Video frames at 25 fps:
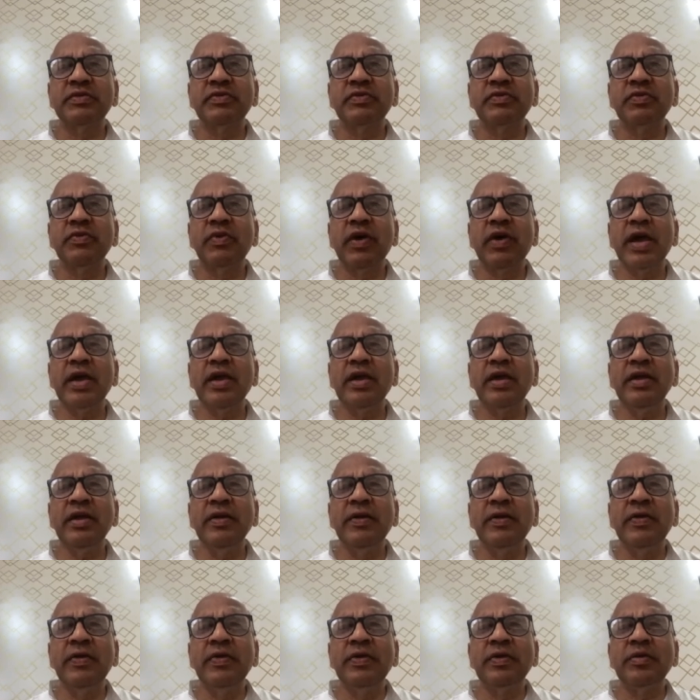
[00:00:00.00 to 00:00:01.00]
Why?
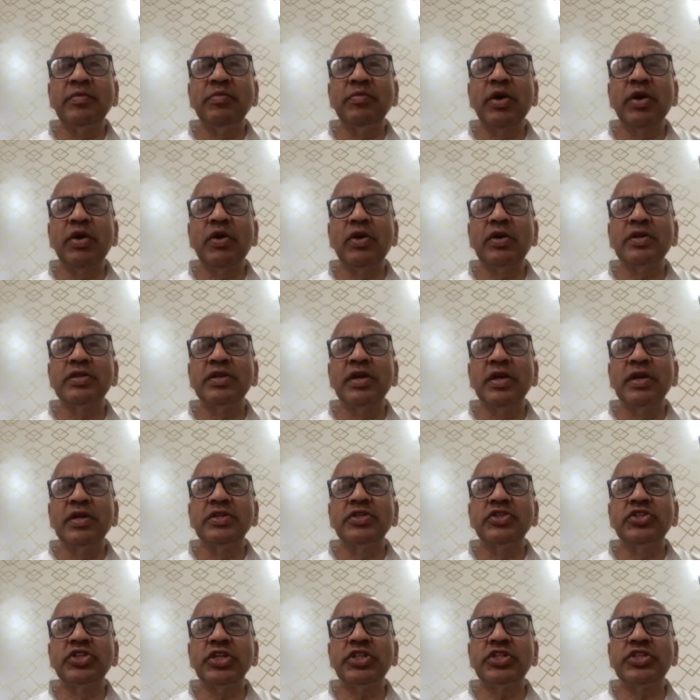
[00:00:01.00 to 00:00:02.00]
Because
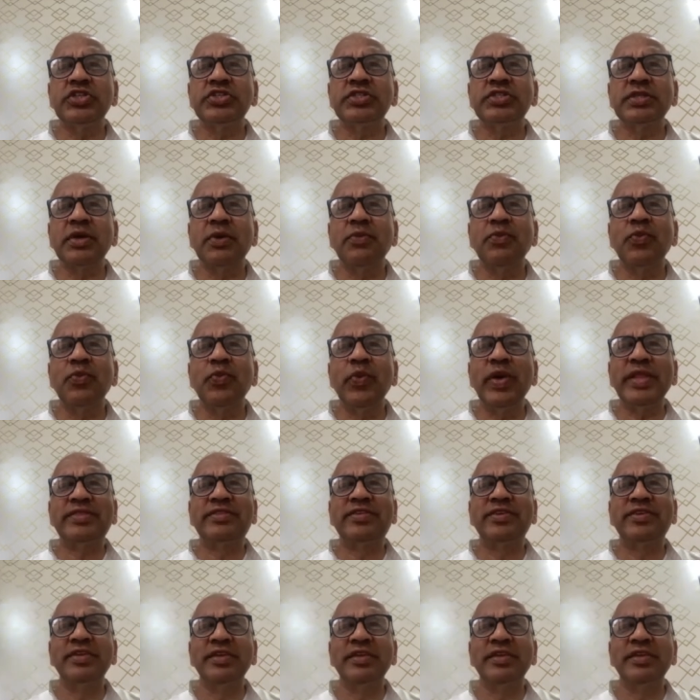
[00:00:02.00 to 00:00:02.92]
Chit Samvit,